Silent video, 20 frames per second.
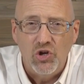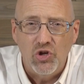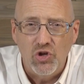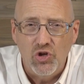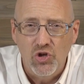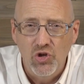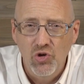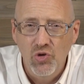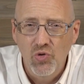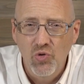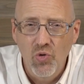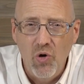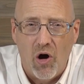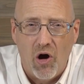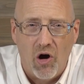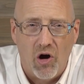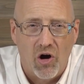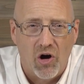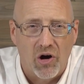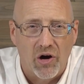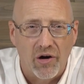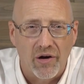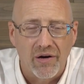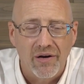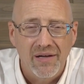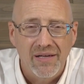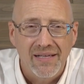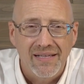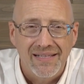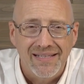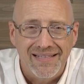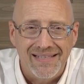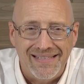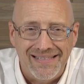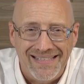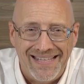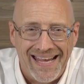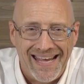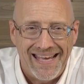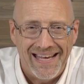you are
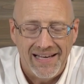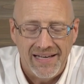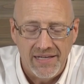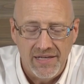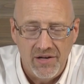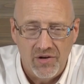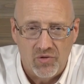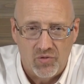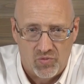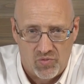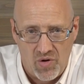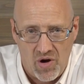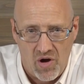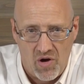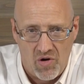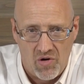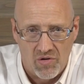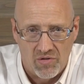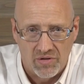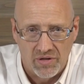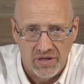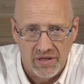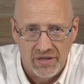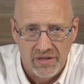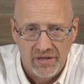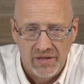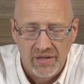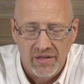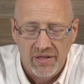dead wrong.